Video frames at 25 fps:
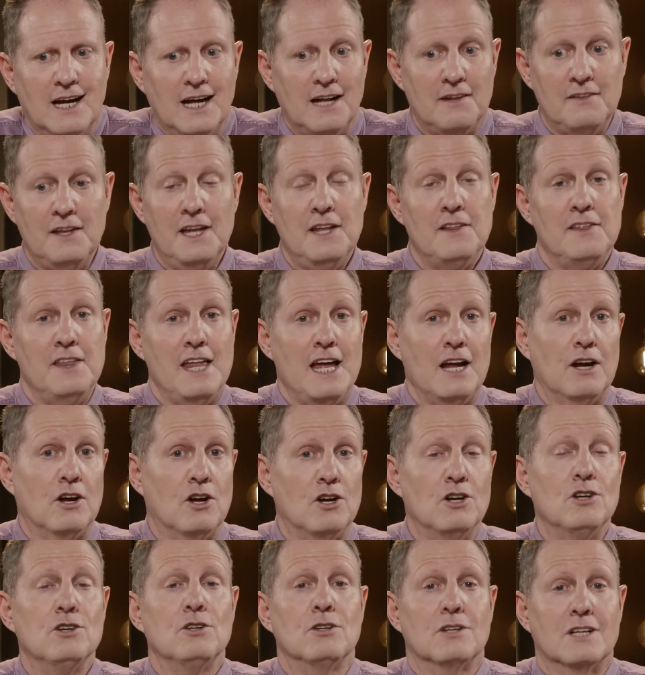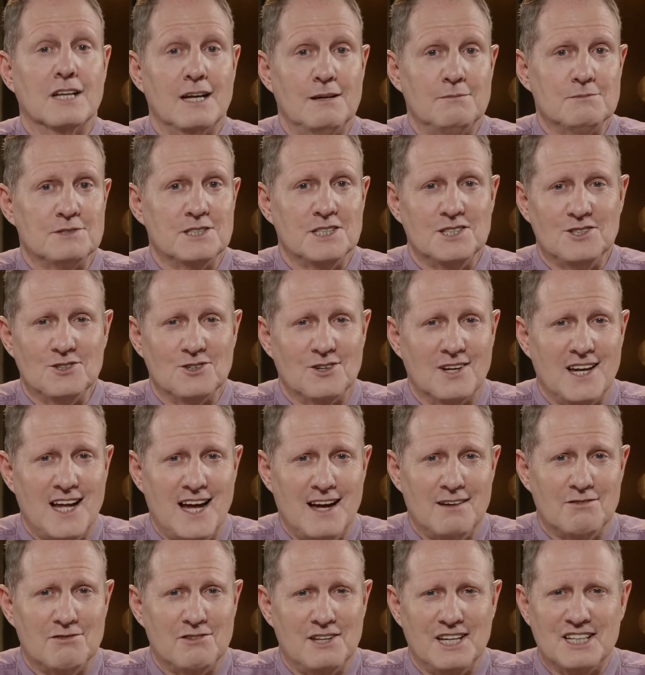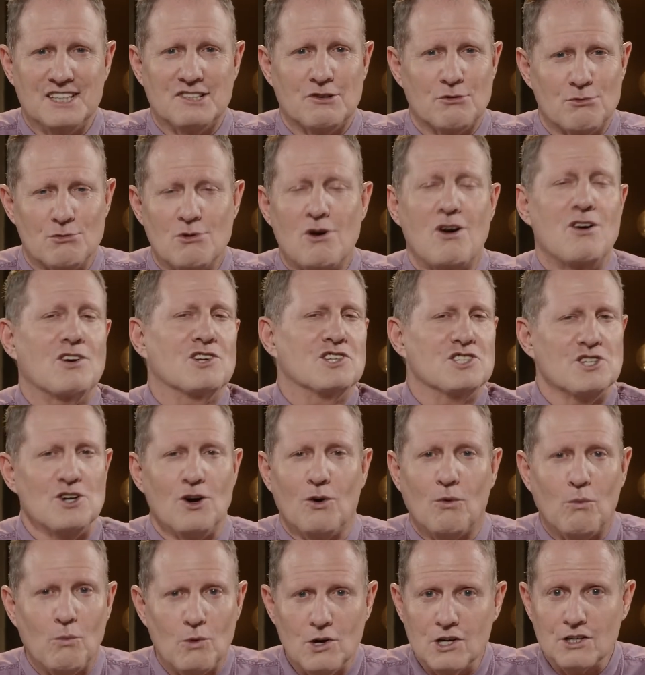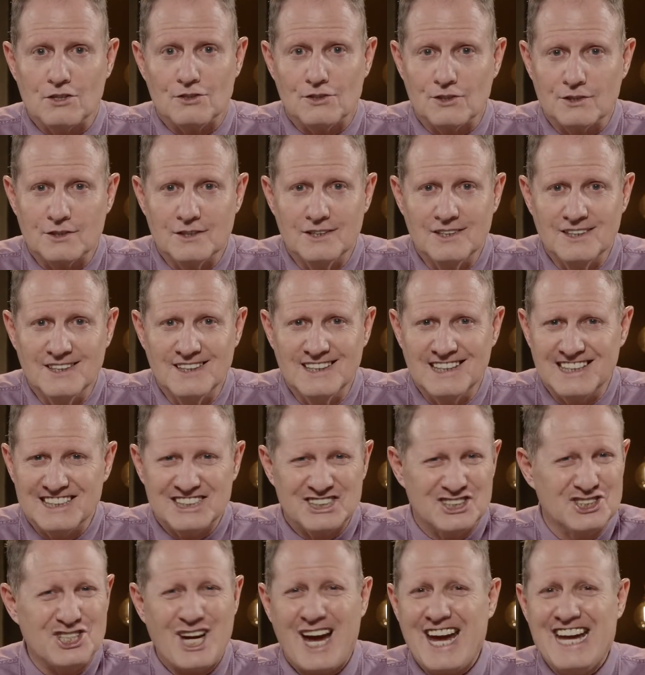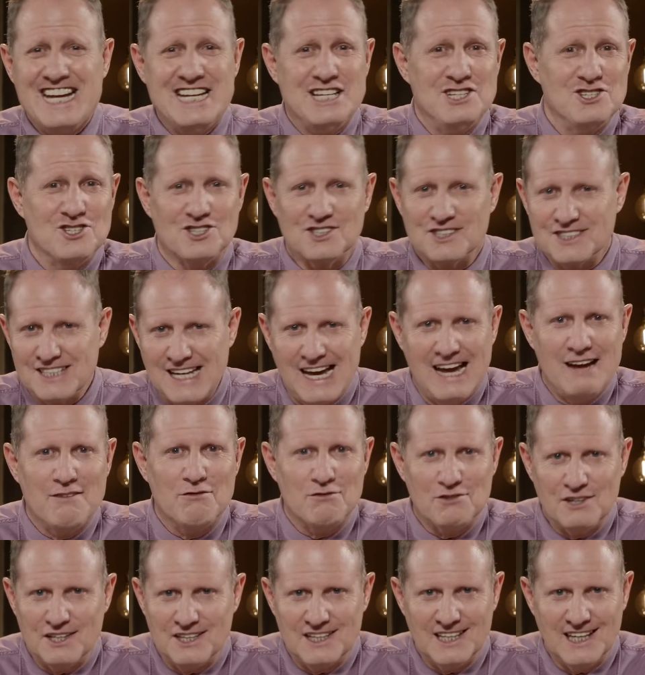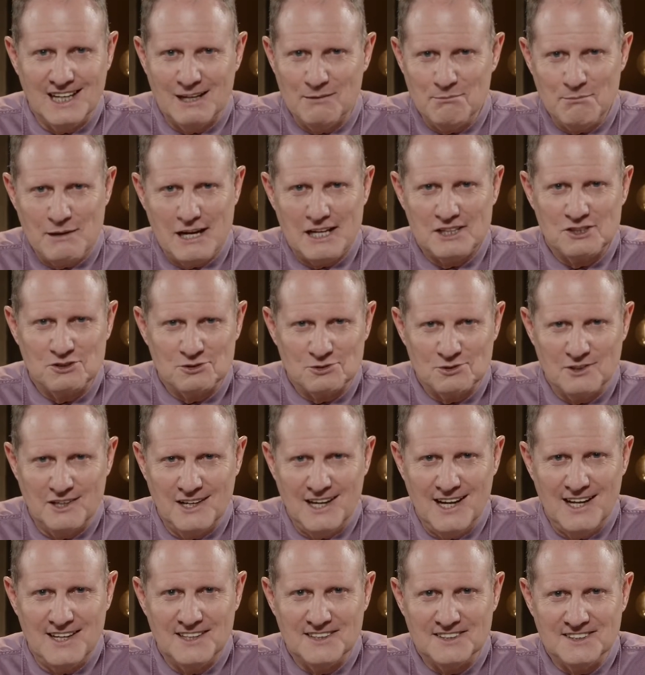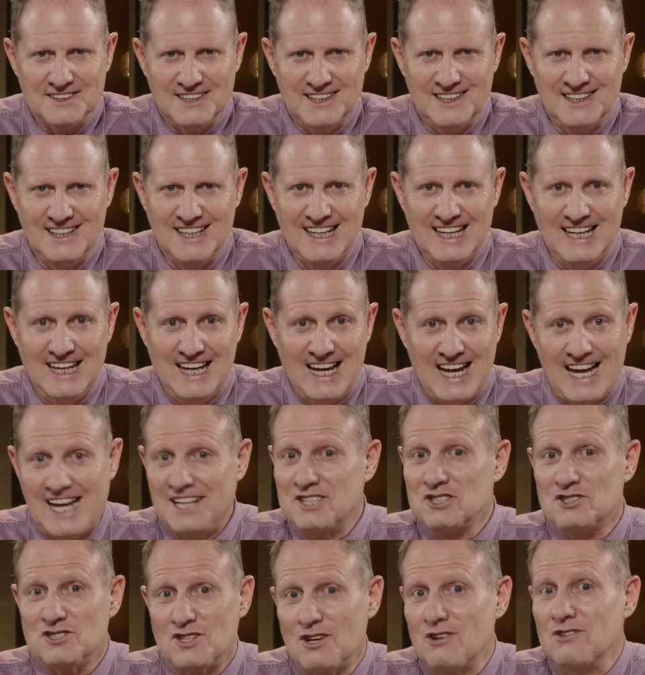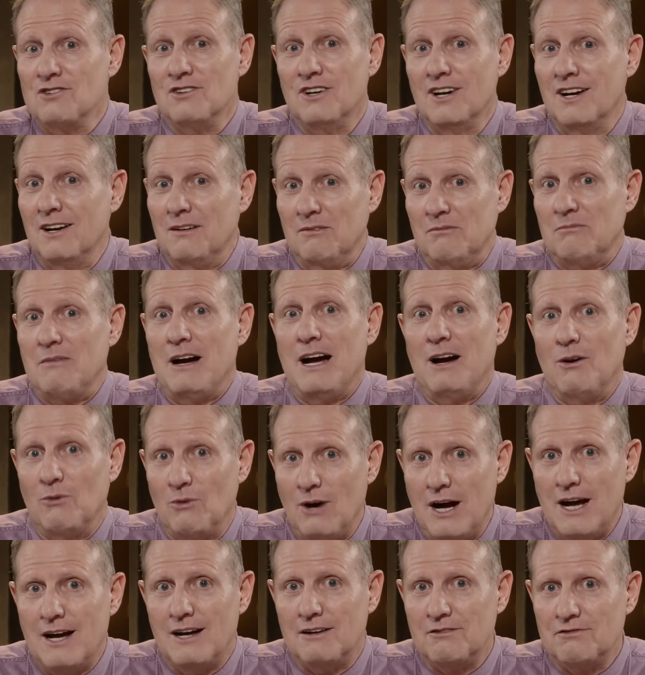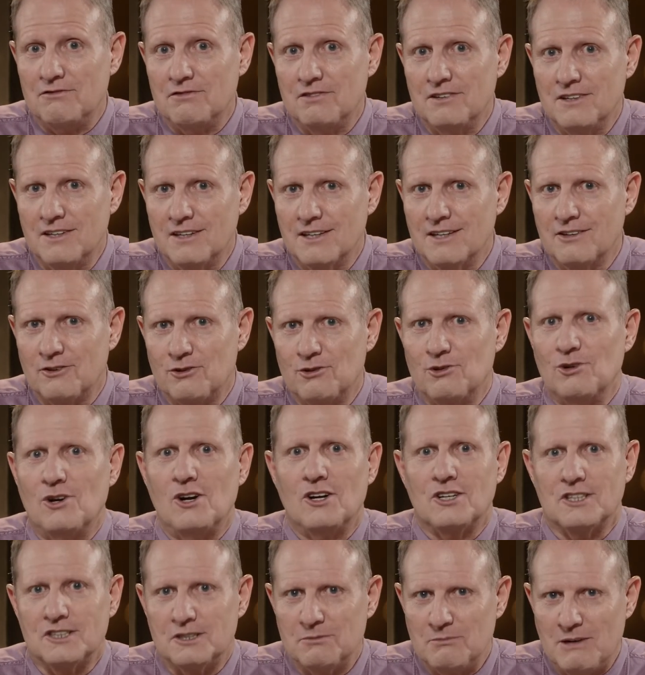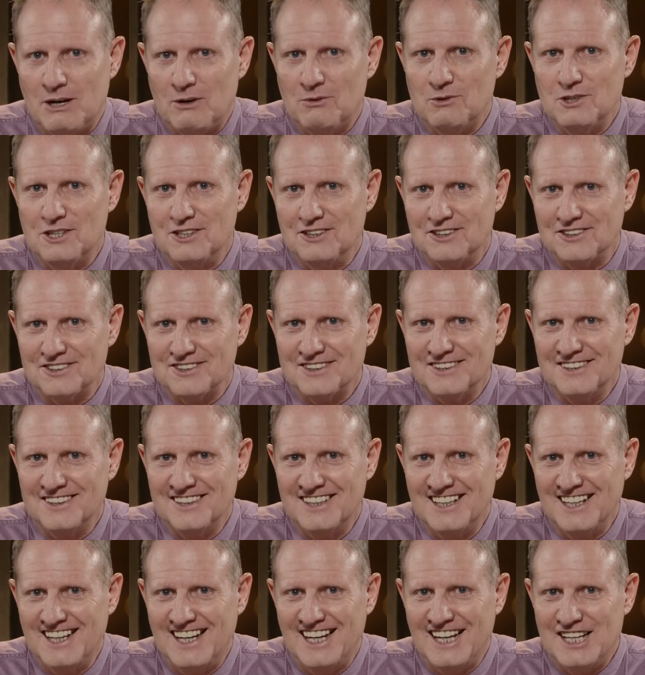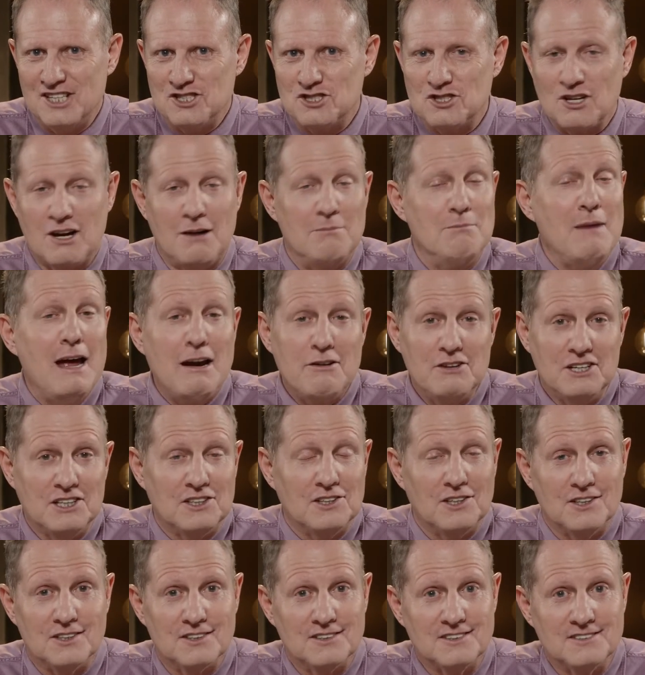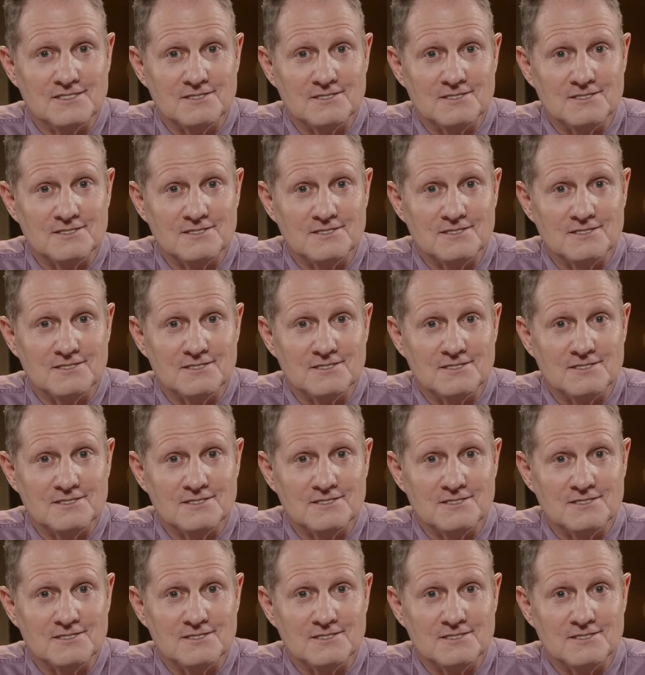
And then that girl comes in your life that rocks your world and changes everything about your reality. And so my wife rocked my world. And so I married her.